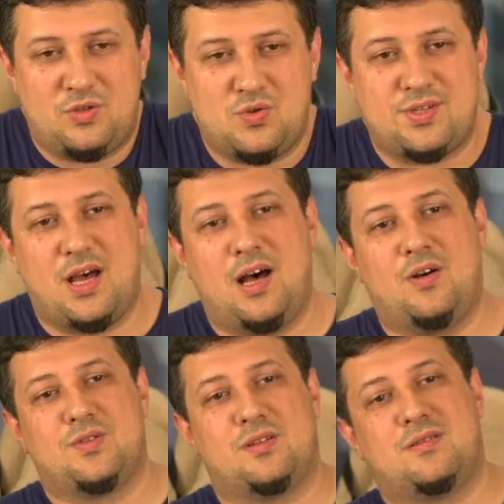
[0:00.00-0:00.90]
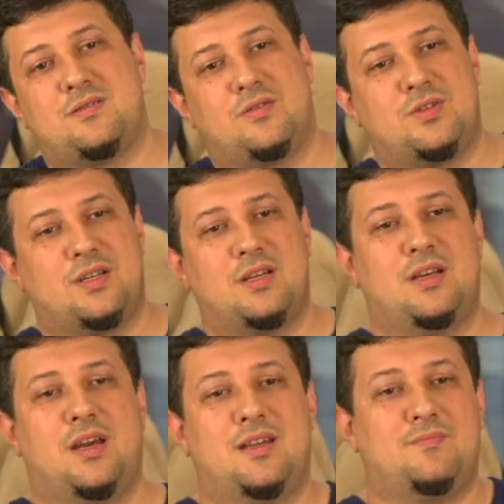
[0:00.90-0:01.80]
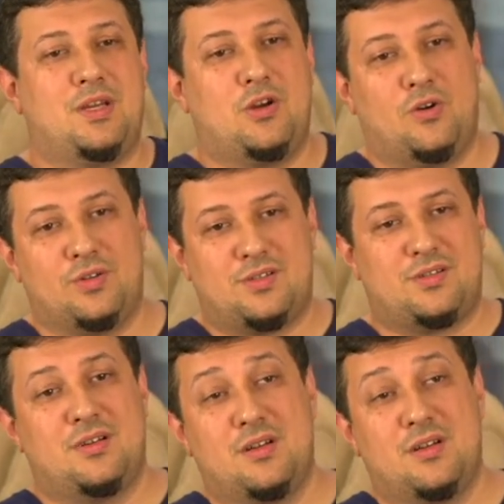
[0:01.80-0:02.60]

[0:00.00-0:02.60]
2030 and beyond?